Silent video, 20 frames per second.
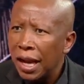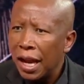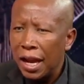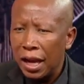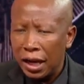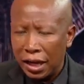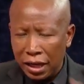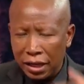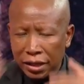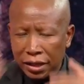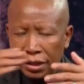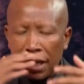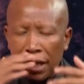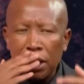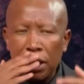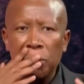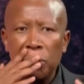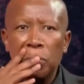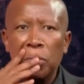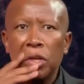I can
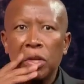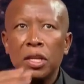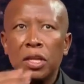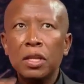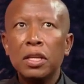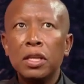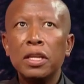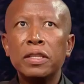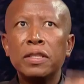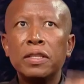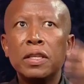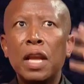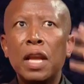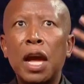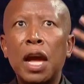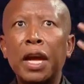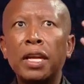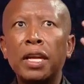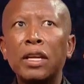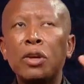tell you, it's
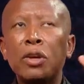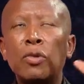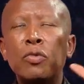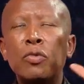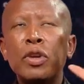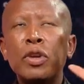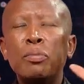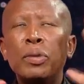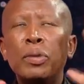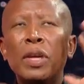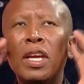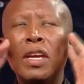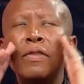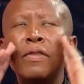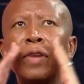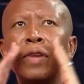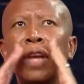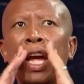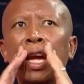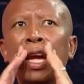like we
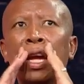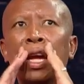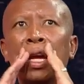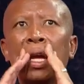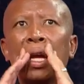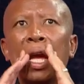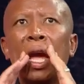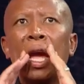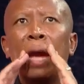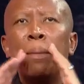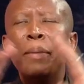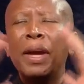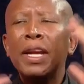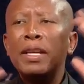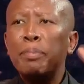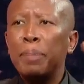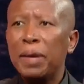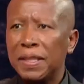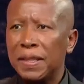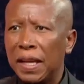behave like a
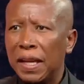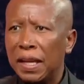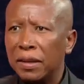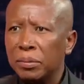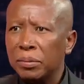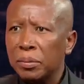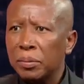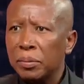mad person